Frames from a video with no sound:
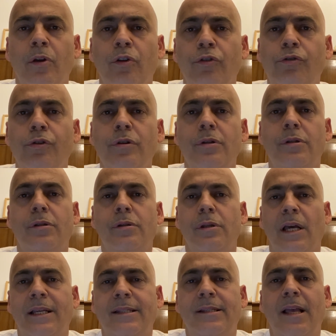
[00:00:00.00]
Jews
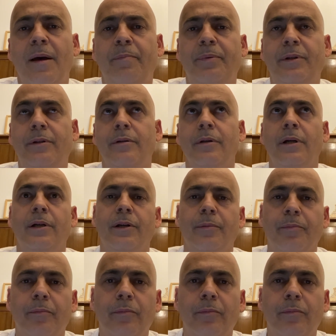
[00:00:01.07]
accept, uh,